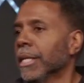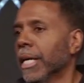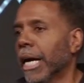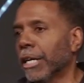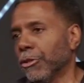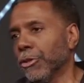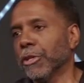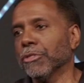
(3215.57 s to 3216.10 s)

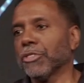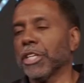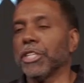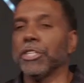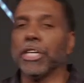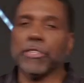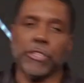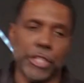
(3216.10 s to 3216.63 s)
And you're going to say,
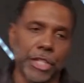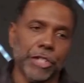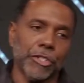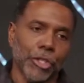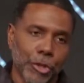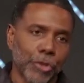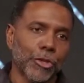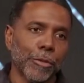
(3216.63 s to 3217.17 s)
Yes, it is.
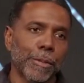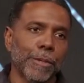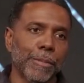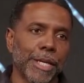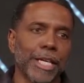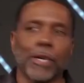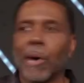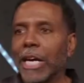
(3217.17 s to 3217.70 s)
It used to be
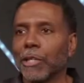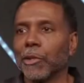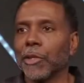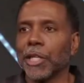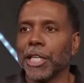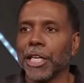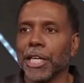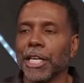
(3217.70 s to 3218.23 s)
me. Go out and do
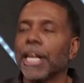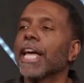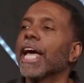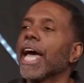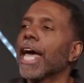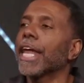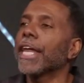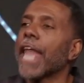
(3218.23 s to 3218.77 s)
it again.
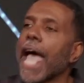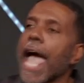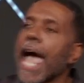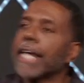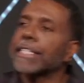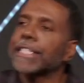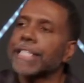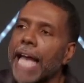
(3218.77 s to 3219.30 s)

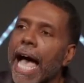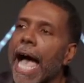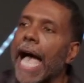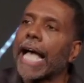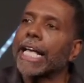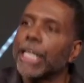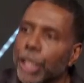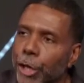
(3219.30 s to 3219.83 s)
That's
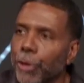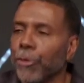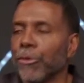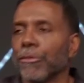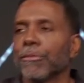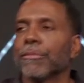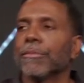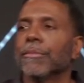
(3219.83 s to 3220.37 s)
not you.
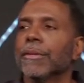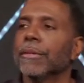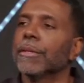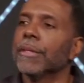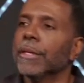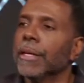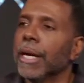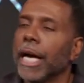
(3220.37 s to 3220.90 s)

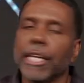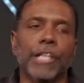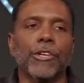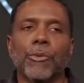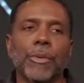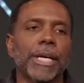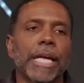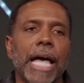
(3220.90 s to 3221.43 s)
And then
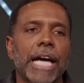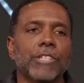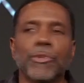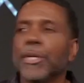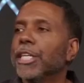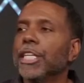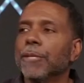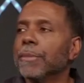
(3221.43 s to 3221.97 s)
you realize
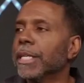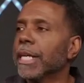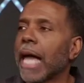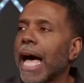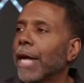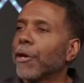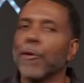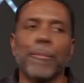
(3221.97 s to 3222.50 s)
you ain't even getting
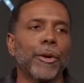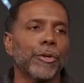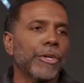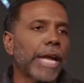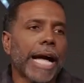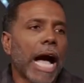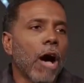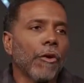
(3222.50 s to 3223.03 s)
high no more.
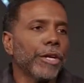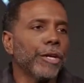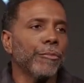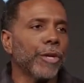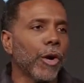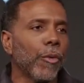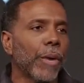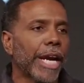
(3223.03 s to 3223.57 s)
You're like, I don't
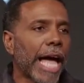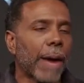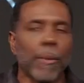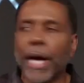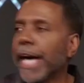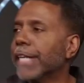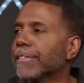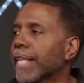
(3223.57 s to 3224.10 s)
even know where the,
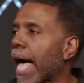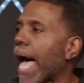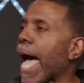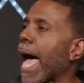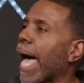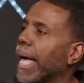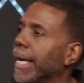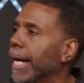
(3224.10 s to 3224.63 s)
where's the
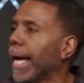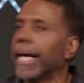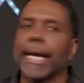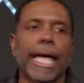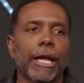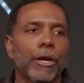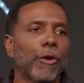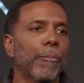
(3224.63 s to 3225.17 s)
high. It ain't
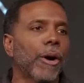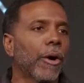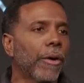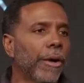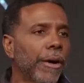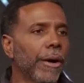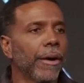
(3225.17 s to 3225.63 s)
there no more.